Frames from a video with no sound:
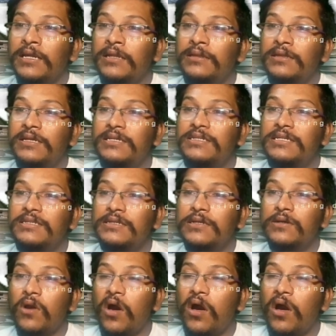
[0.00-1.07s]
This is
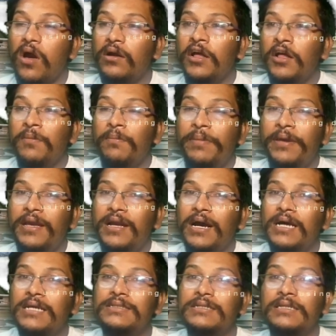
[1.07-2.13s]
wrong
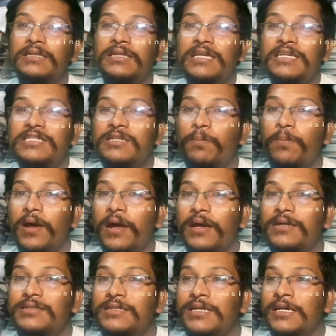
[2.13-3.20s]
because these
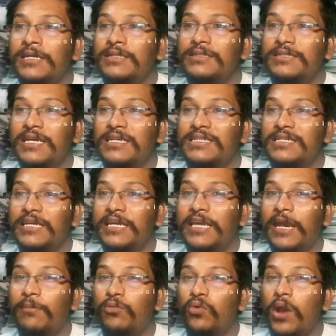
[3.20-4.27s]
birds just
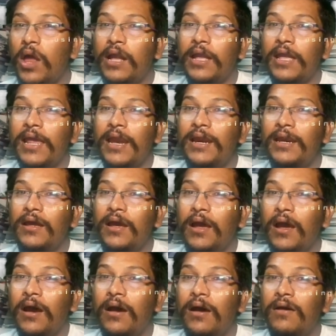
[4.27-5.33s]
came to Nagaland
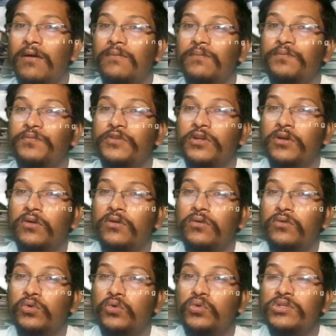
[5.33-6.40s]

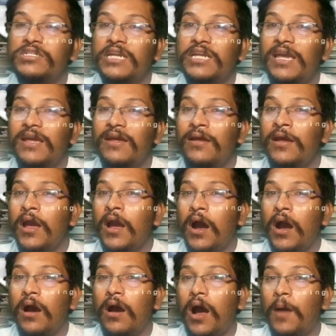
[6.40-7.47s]
to stay
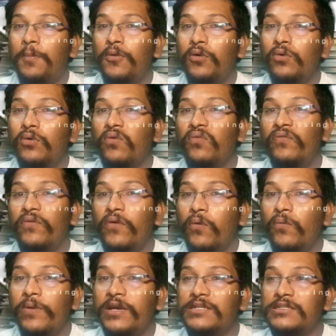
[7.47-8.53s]
up to few
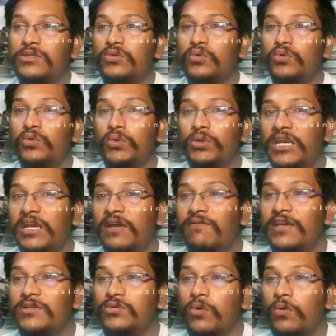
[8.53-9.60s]
weeks, 2 to 3
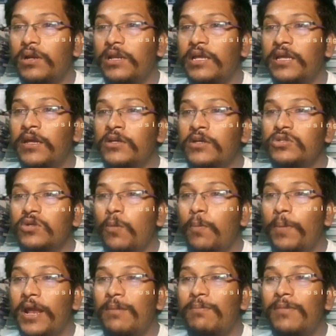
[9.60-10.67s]
weeks only. So
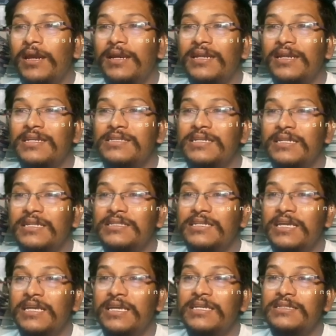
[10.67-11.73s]
permanent residency
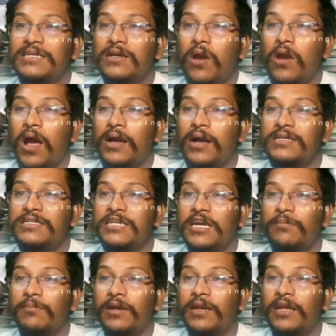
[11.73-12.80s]
is a wrong
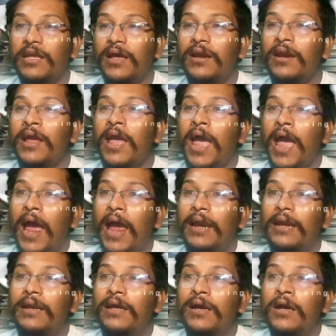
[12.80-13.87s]
statement here.
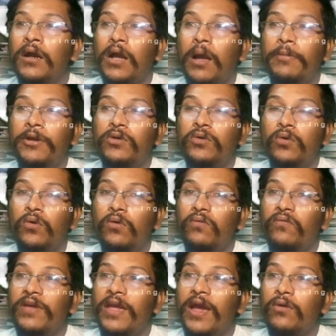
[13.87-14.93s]
And coming to,
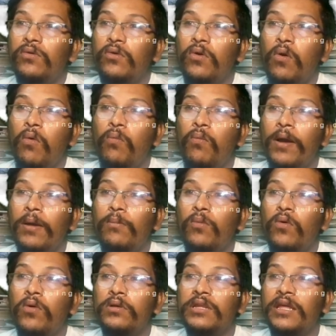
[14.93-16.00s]
we have to know one
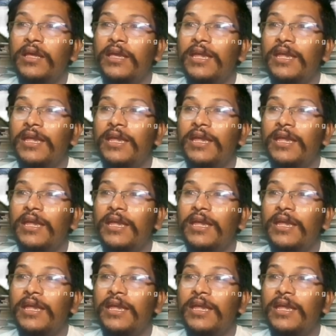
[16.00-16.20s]
more thing.